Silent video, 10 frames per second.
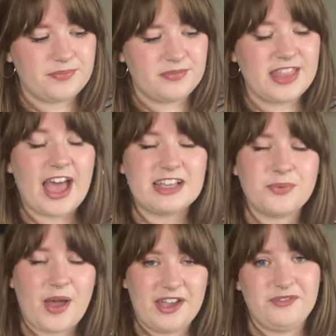That's
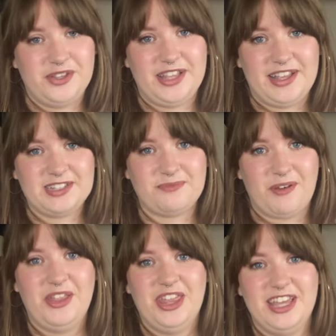what I really liked
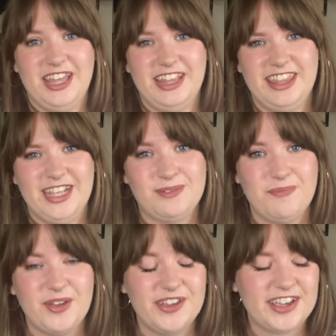about this
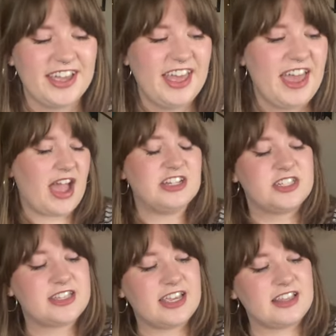book. I
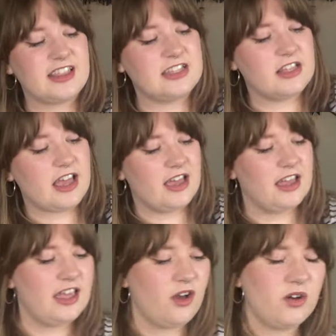just think that
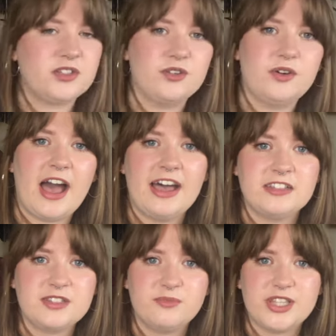it also had
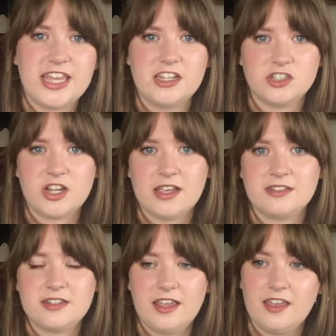some really
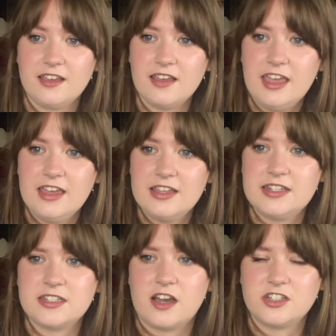interesting
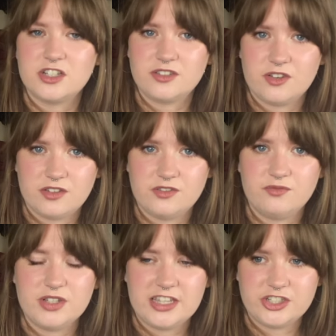discussions on
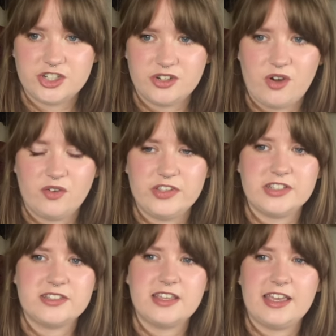religion,
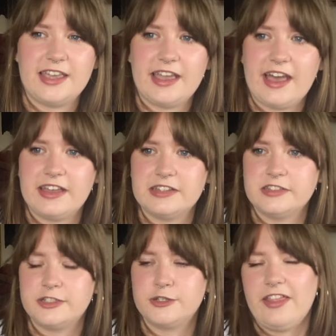obviously,
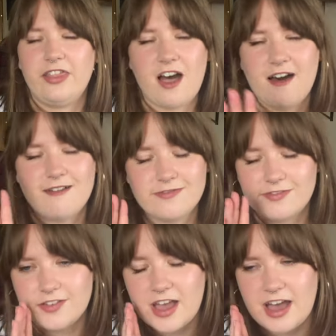and I
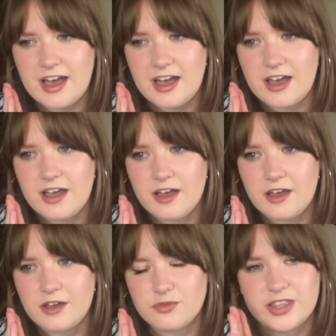love
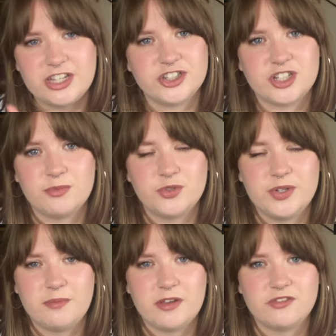a relationship
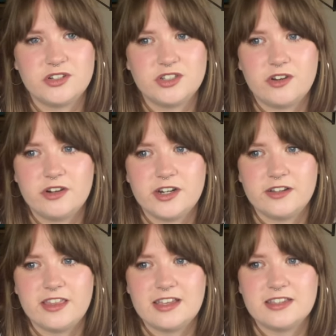between a mother and daughter
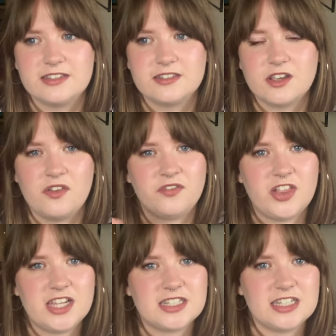that is
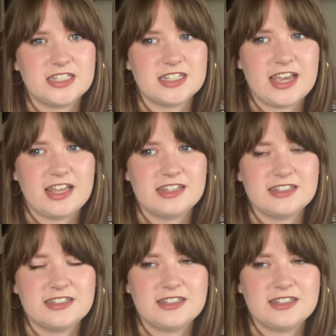conflicted and